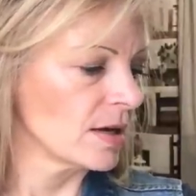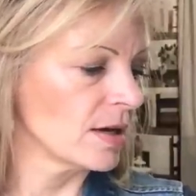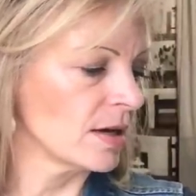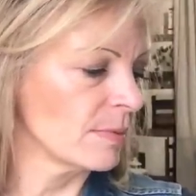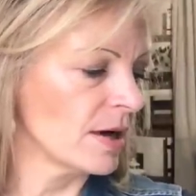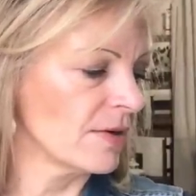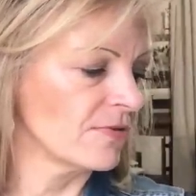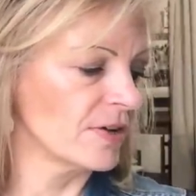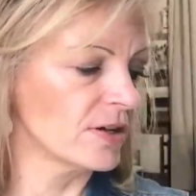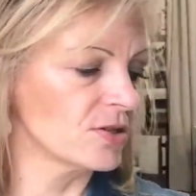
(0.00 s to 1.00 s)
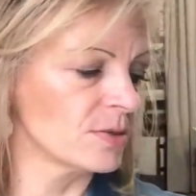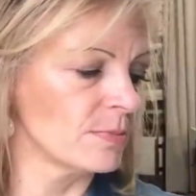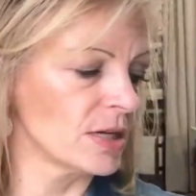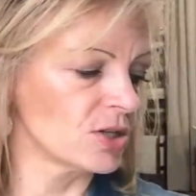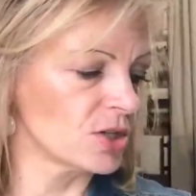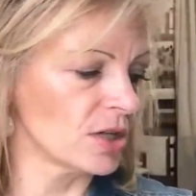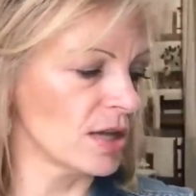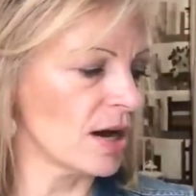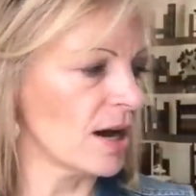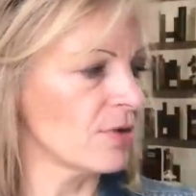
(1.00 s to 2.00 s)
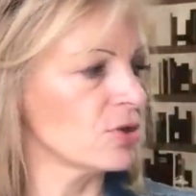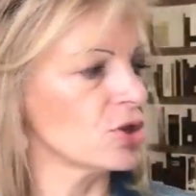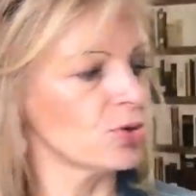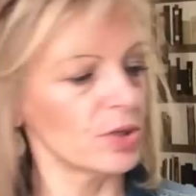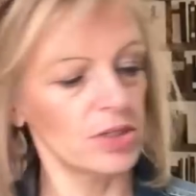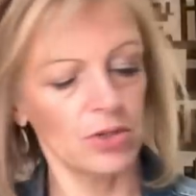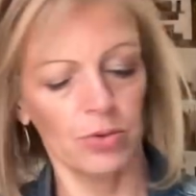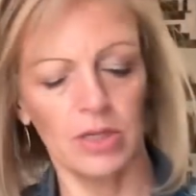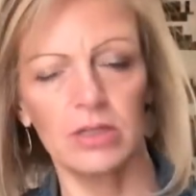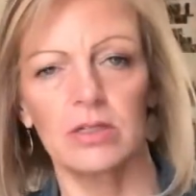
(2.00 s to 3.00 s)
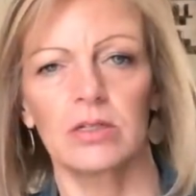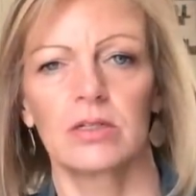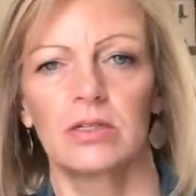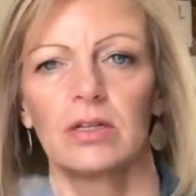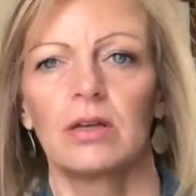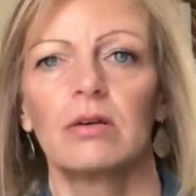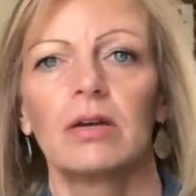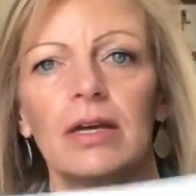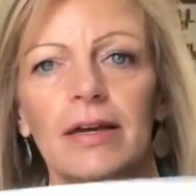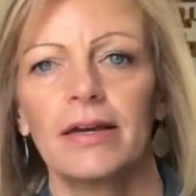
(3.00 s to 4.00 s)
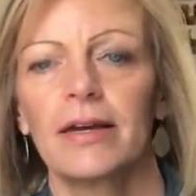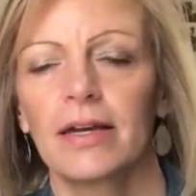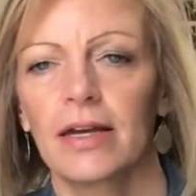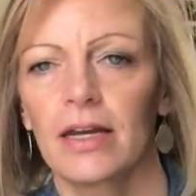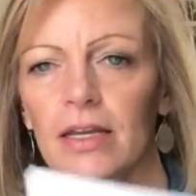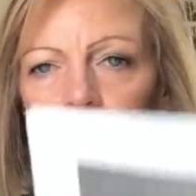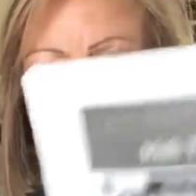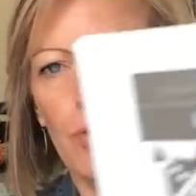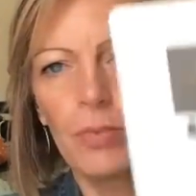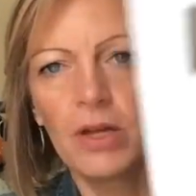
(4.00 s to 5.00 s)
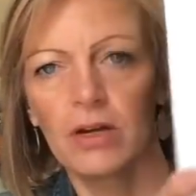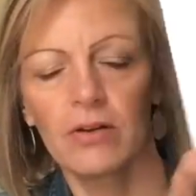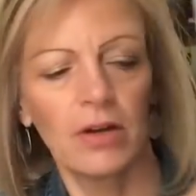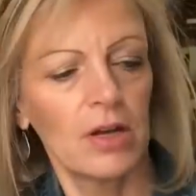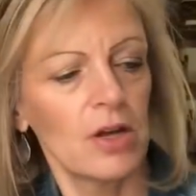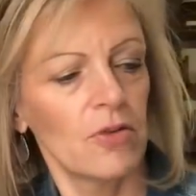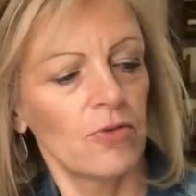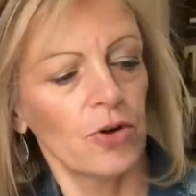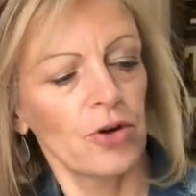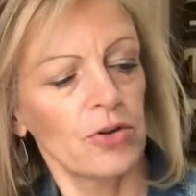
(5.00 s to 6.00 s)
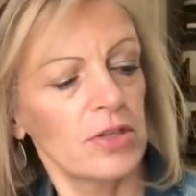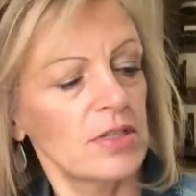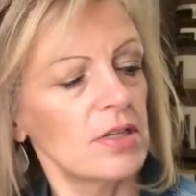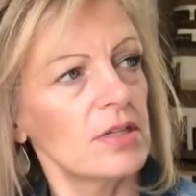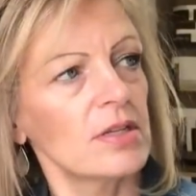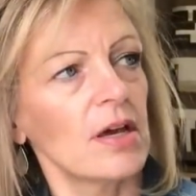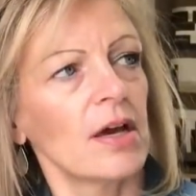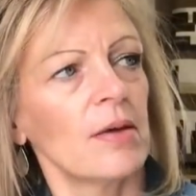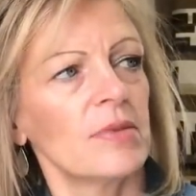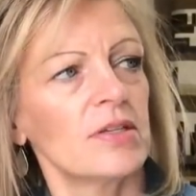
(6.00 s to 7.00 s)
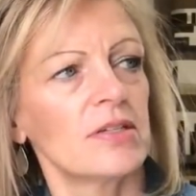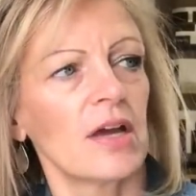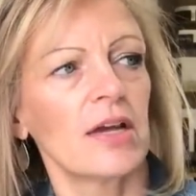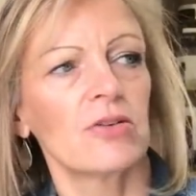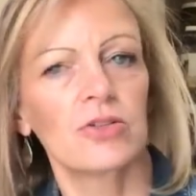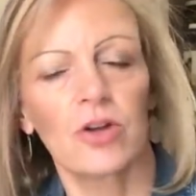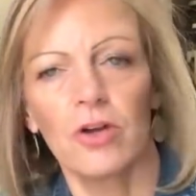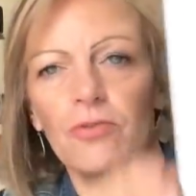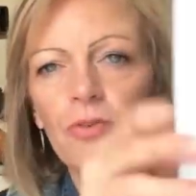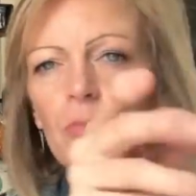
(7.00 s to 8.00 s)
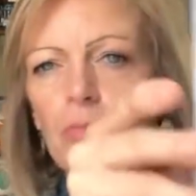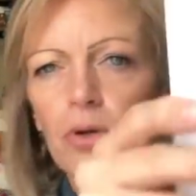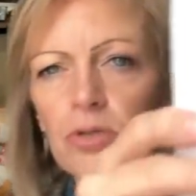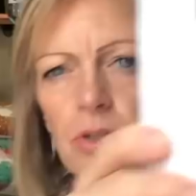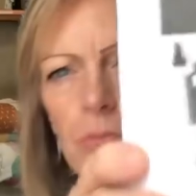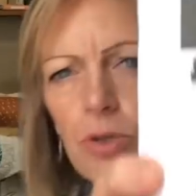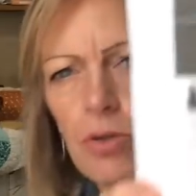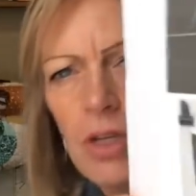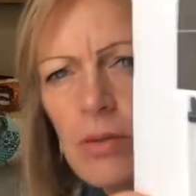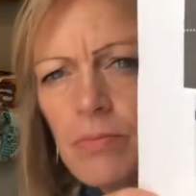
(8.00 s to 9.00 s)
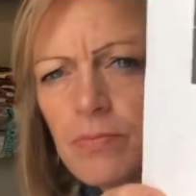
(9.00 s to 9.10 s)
Um, I failed to mention the Irish twist quilt. Gotta give her a plug for her. This is, um, the designer is called From Bolt to Beauty.